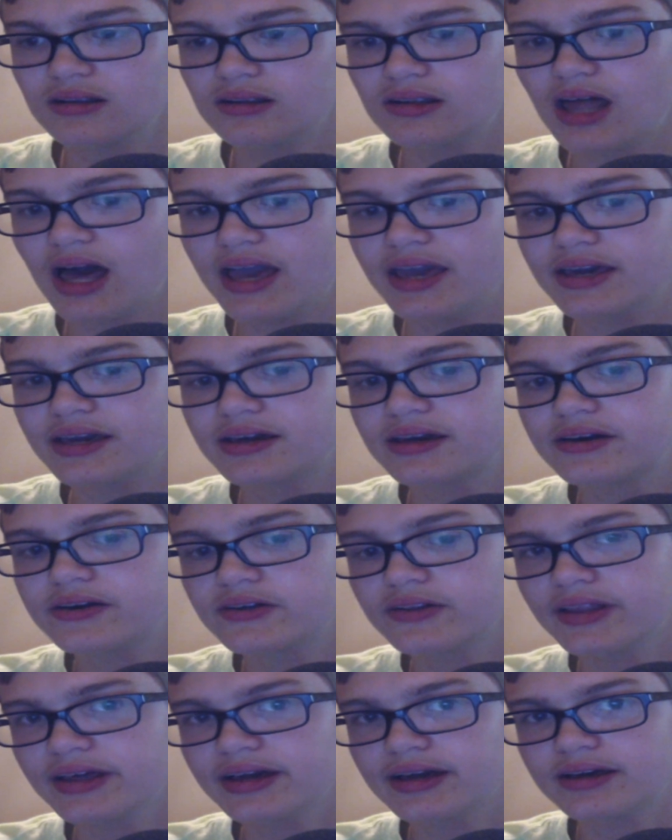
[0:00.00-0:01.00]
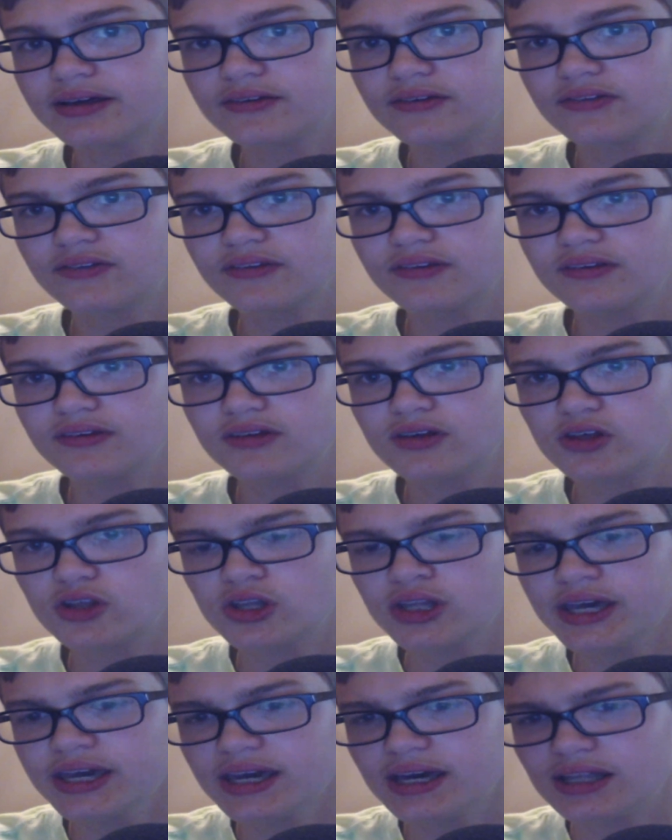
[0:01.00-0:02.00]
like. Click
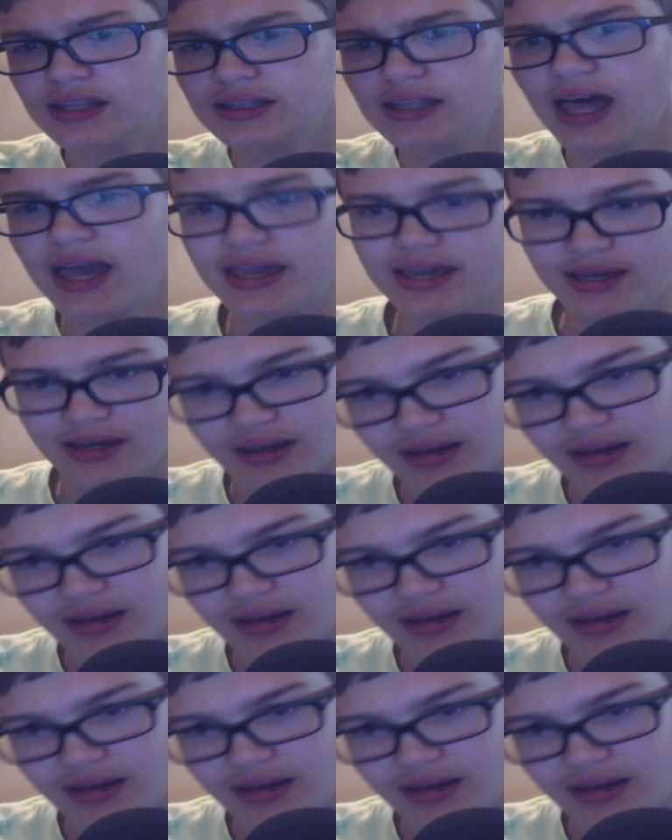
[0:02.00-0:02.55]
like,